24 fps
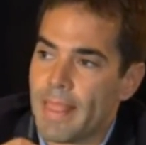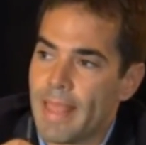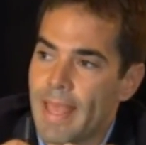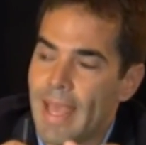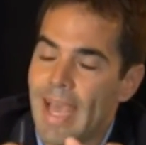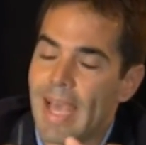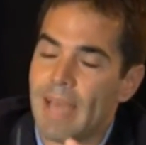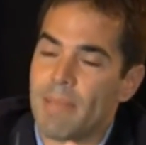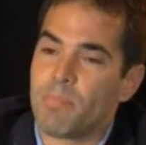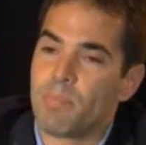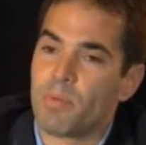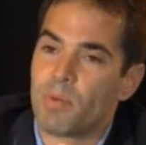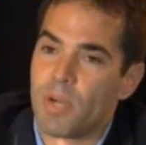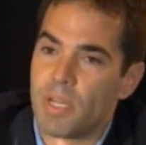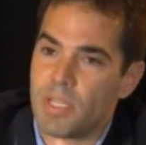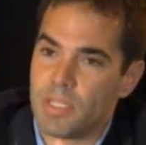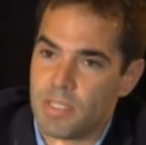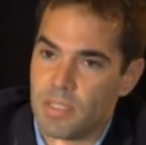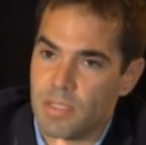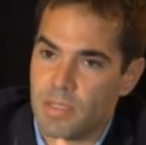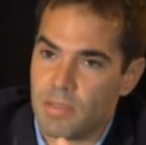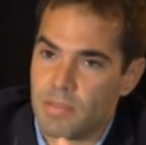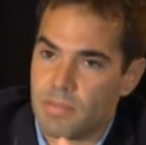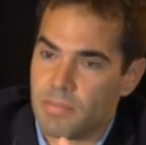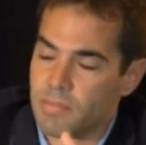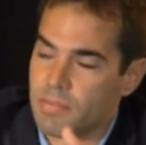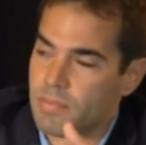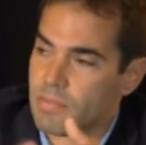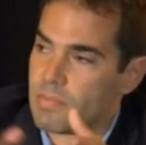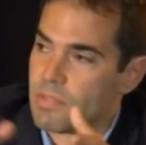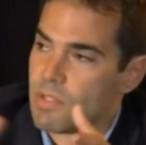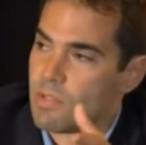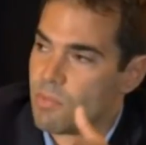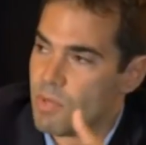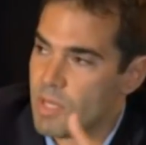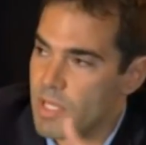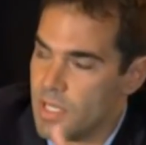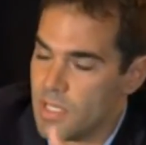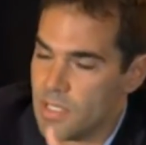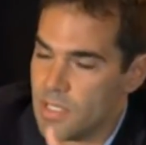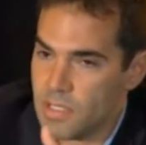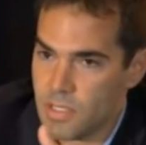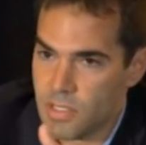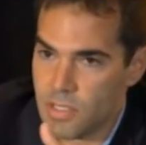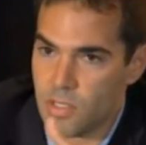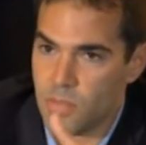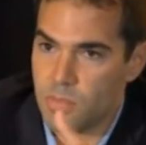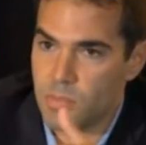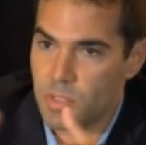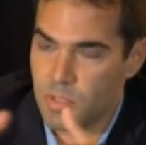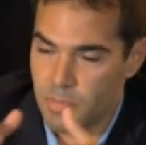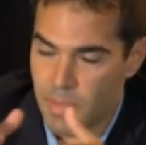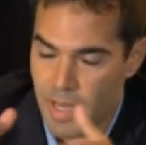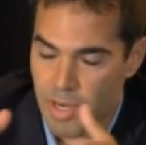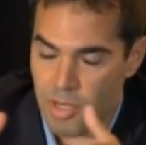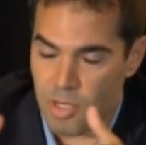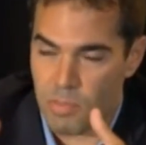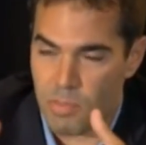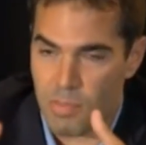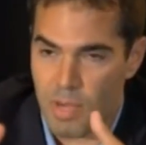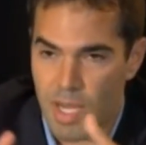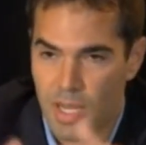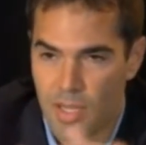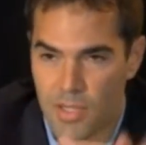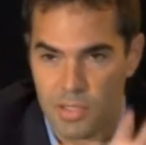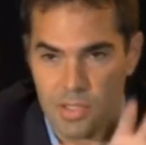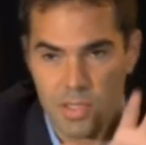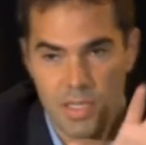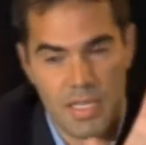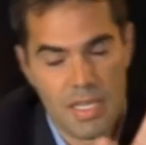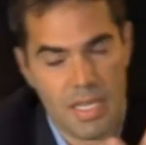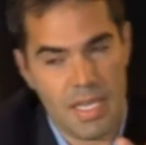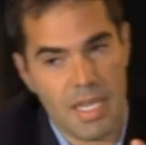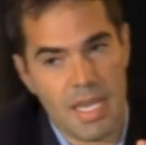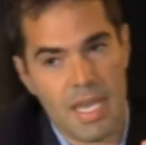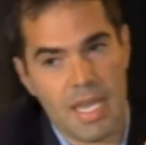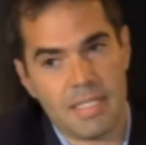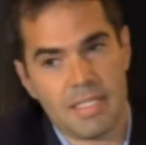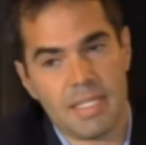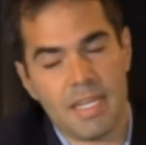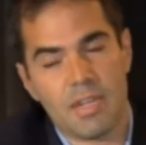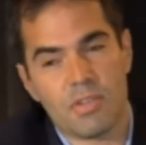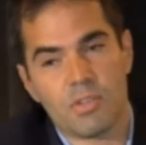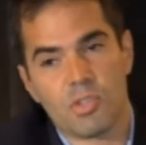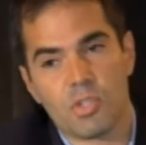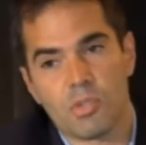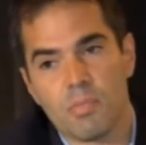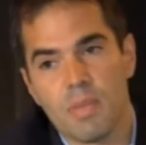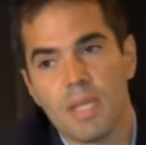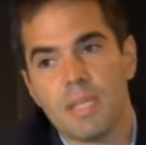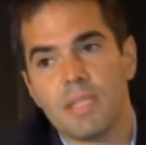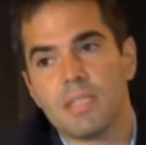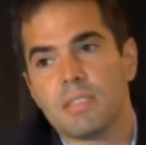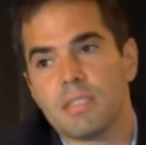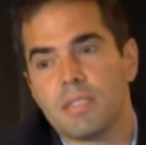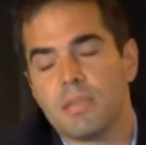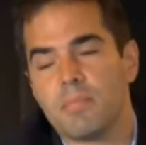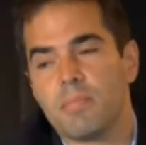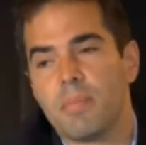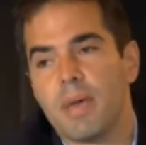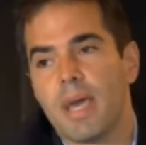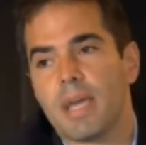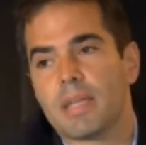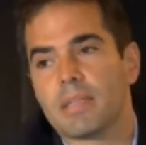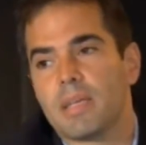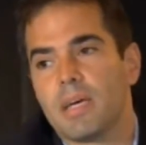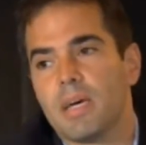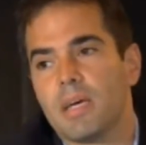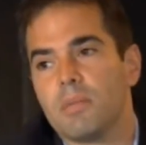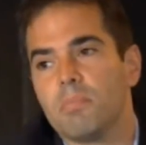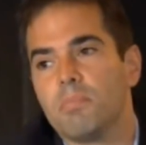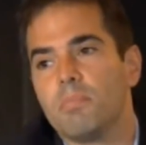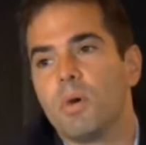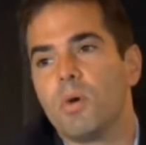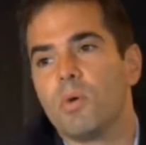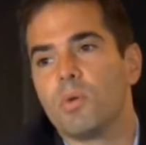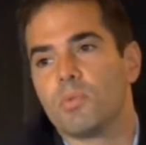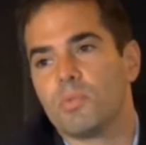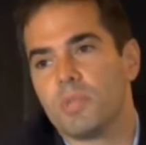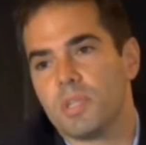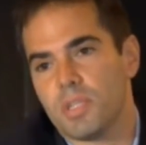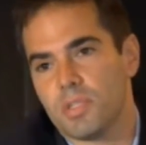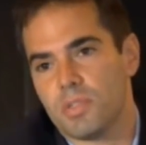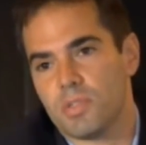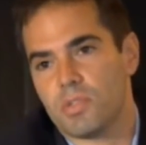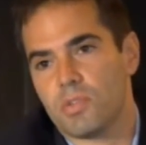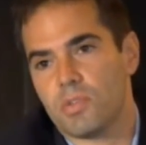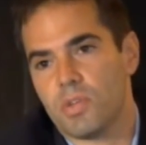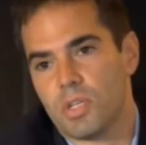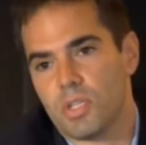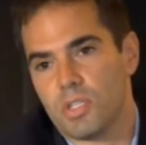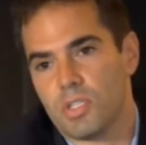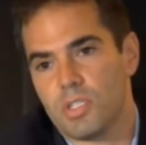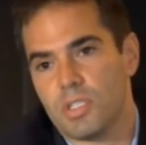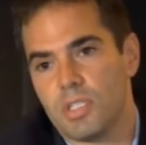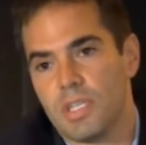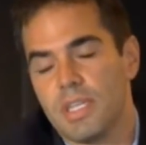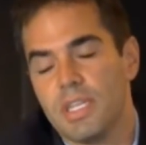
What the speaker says: At present, 3D systems and medical modeling has had a tremendous impact on bone reconstruction.